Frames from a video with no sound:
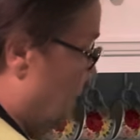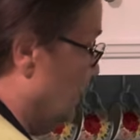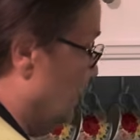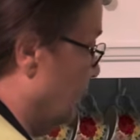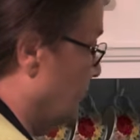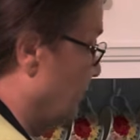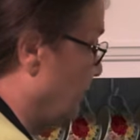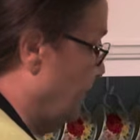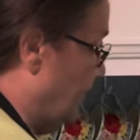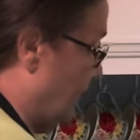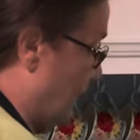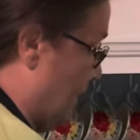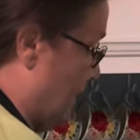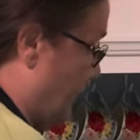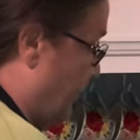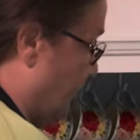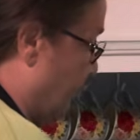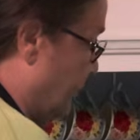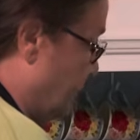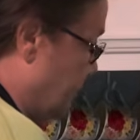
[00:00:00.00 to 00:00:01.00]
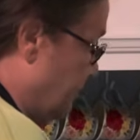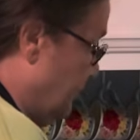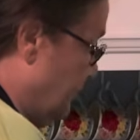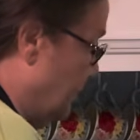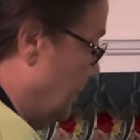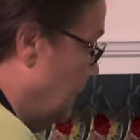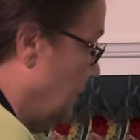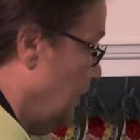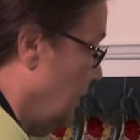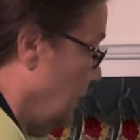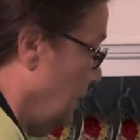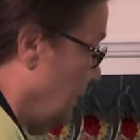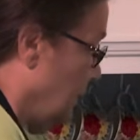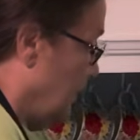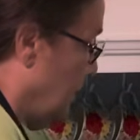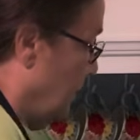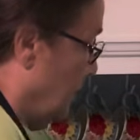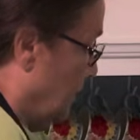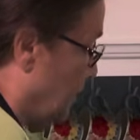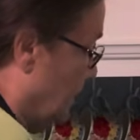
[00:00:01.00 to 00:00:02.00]
A little flour.
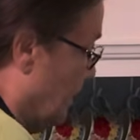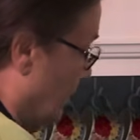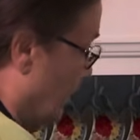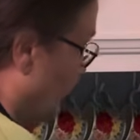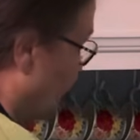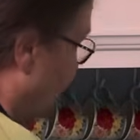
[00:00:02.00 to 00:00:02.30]
Now I'm